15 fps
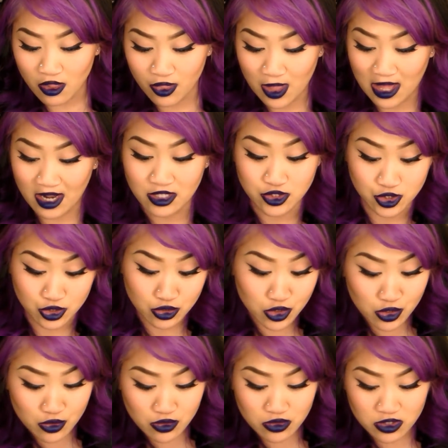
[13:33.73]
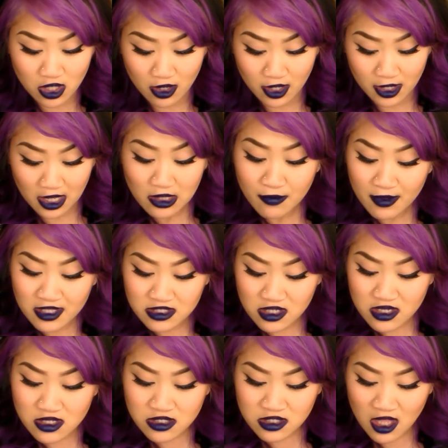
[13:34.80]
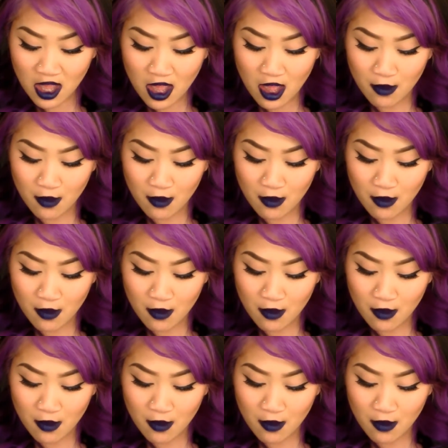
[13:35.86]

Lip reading: that I do use on a daily basis,